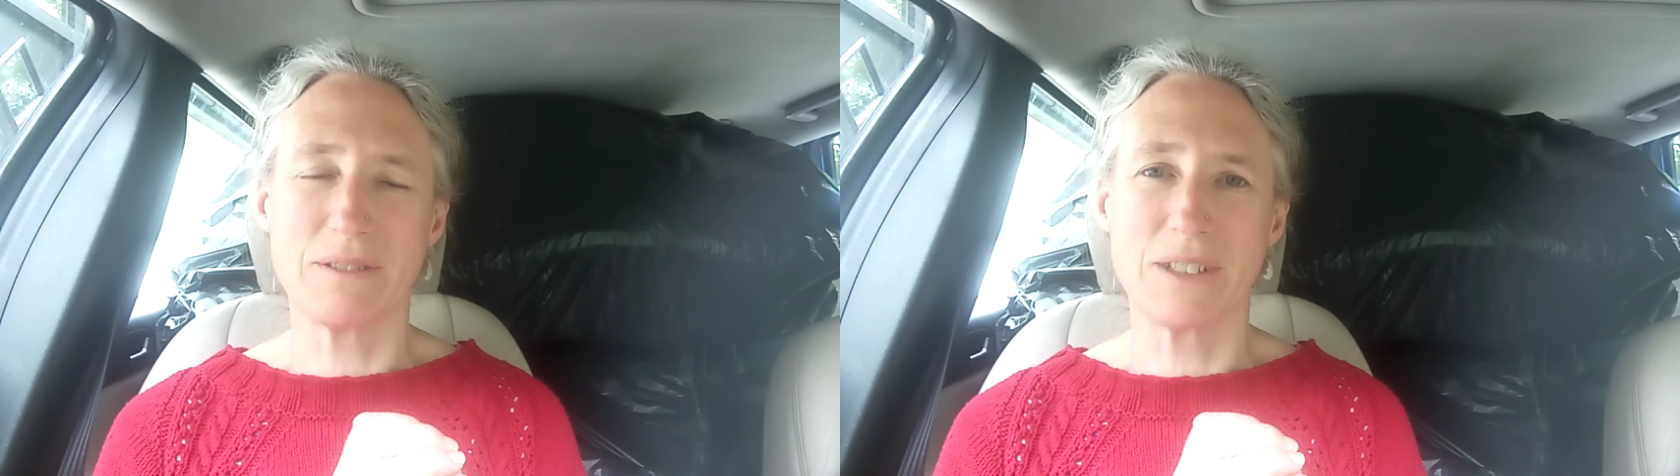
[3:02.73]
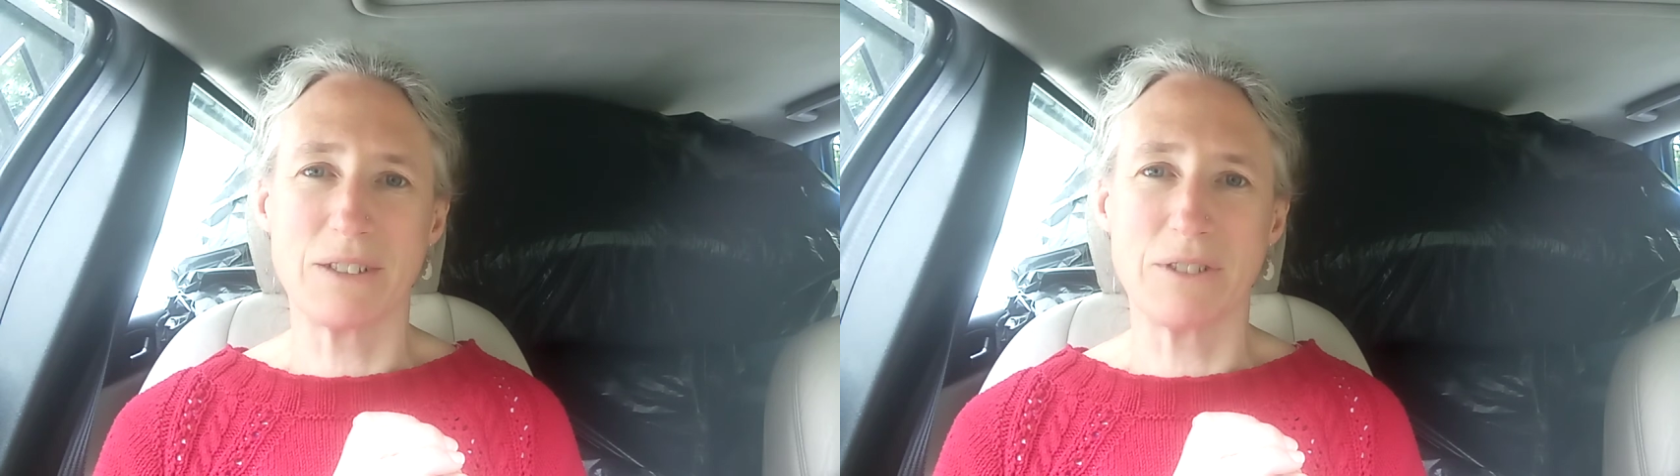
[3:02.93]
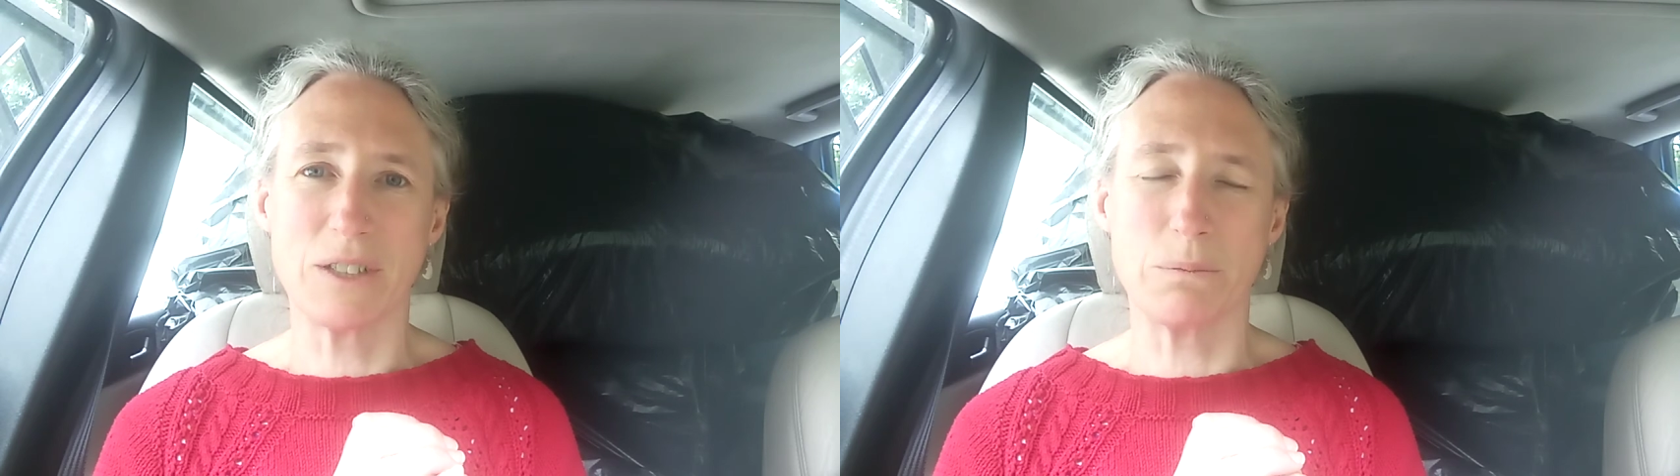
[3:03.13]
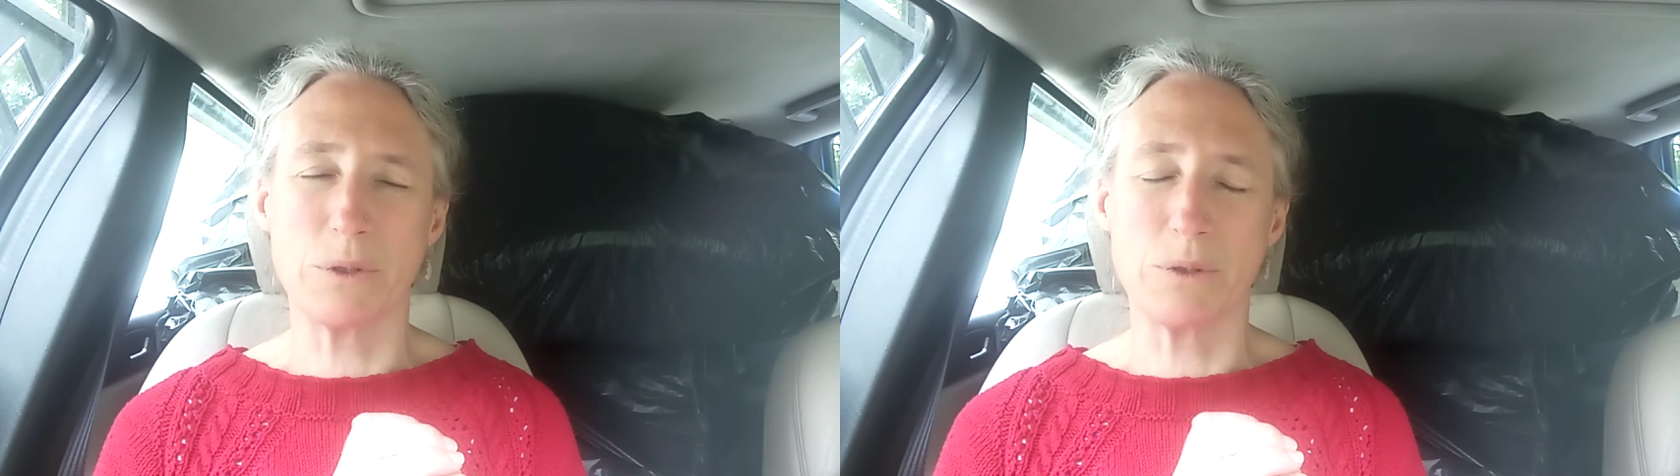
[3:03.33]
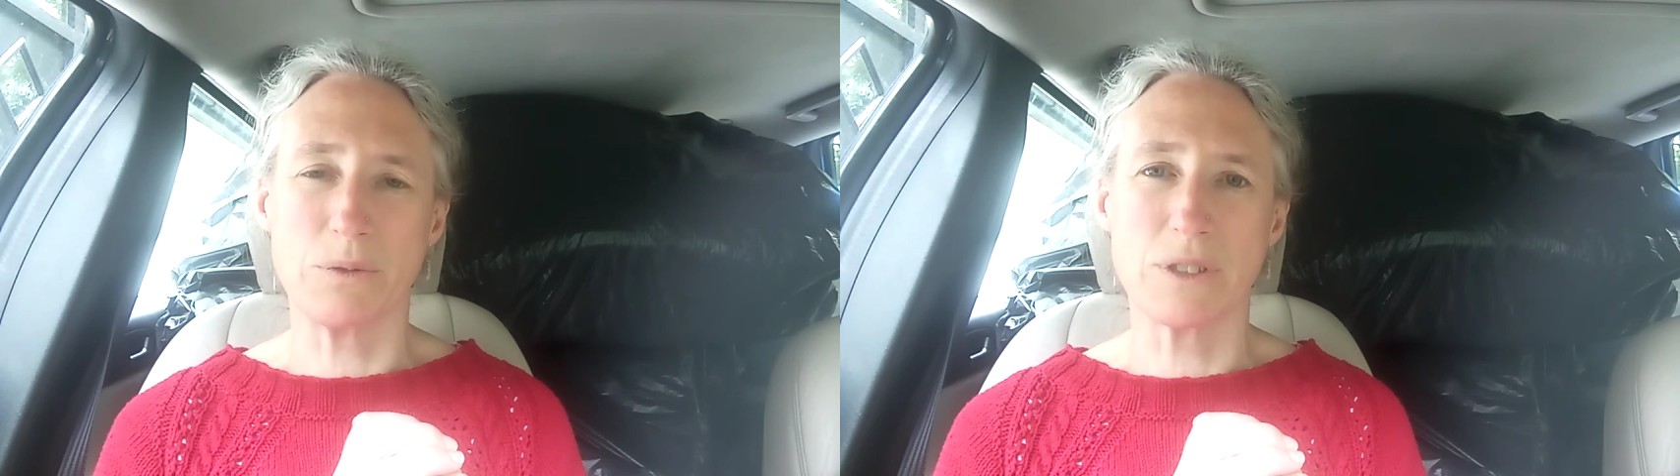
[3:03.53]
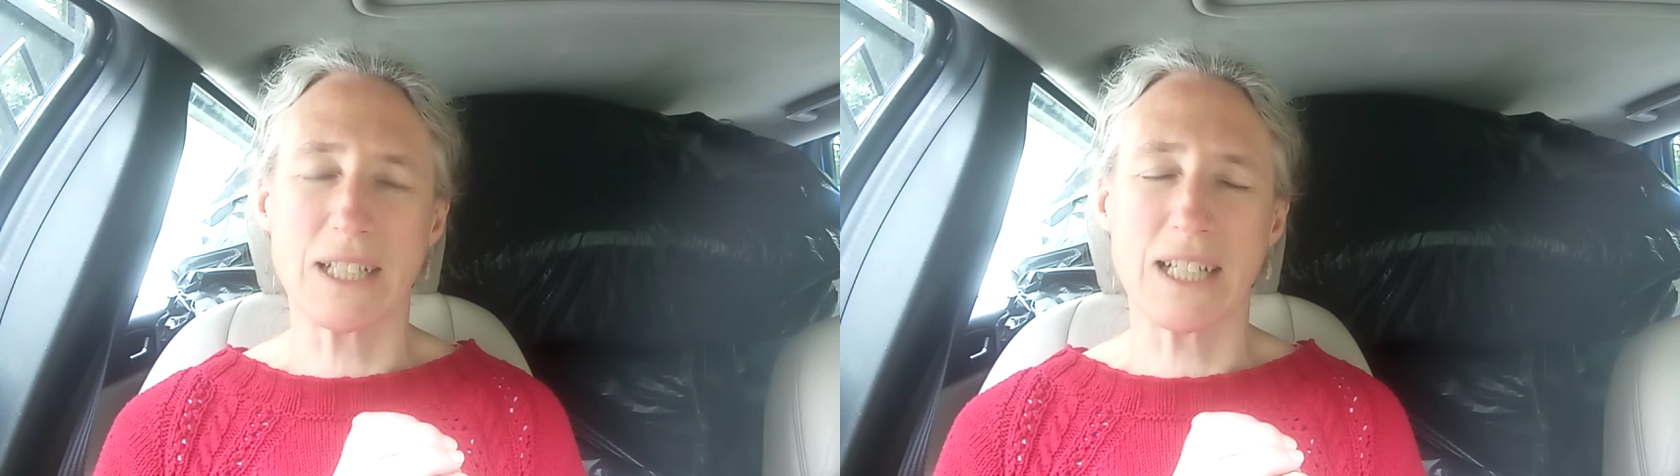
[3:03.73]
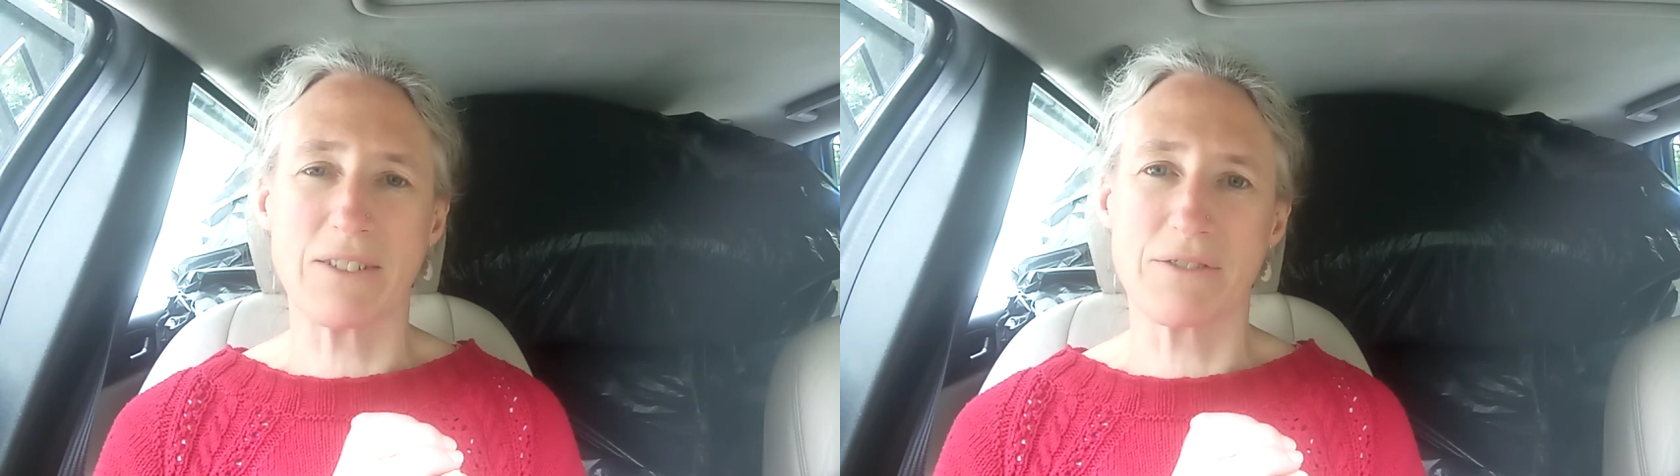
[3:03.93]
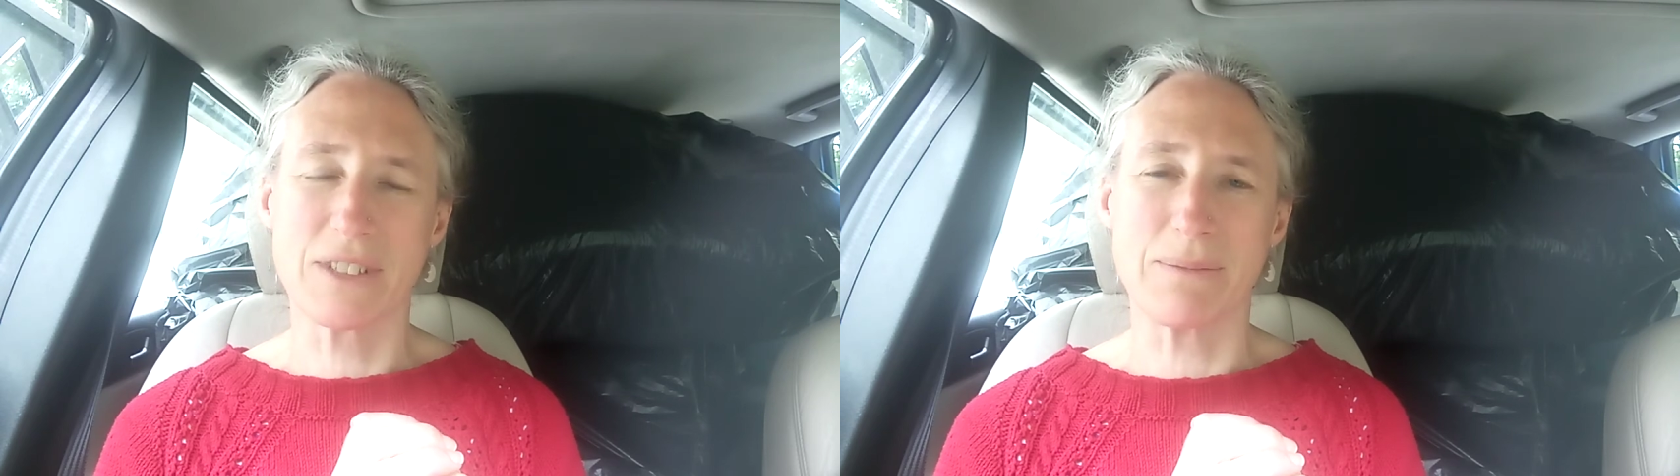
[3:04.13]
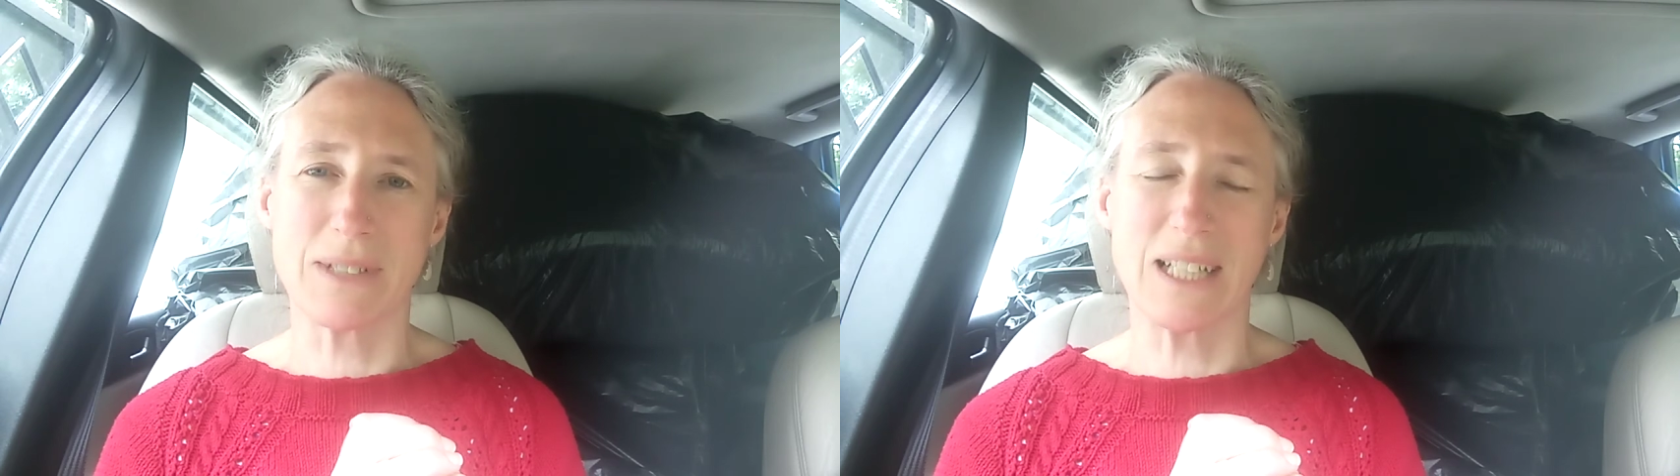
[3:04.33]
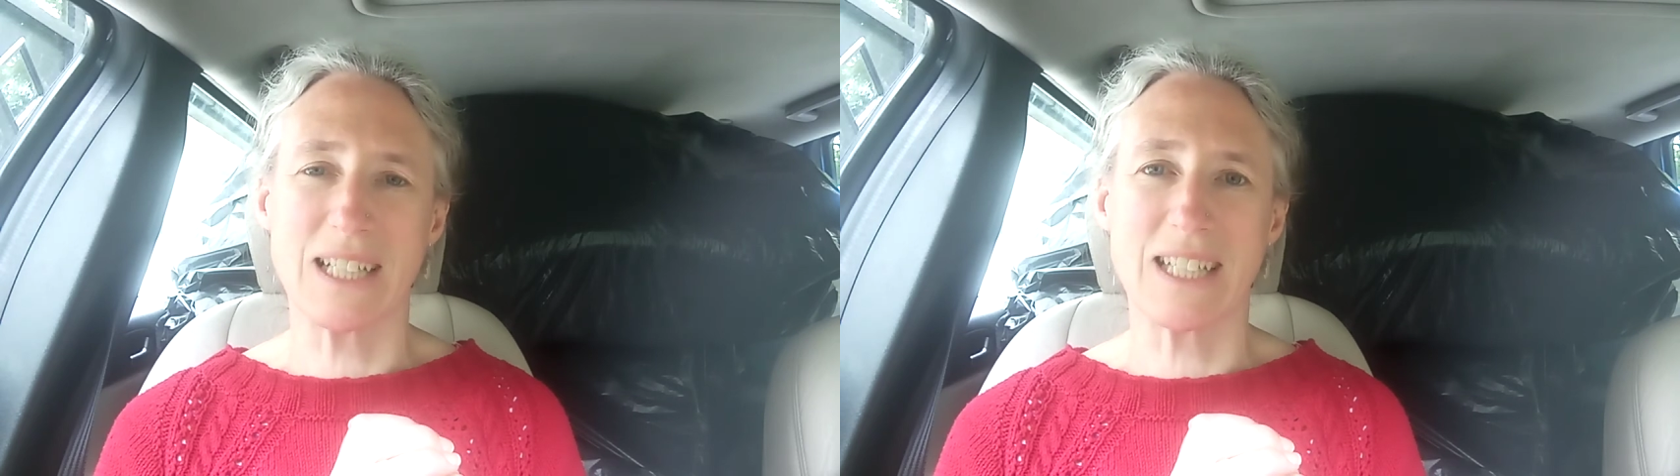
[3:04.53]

a real boon to have somebody like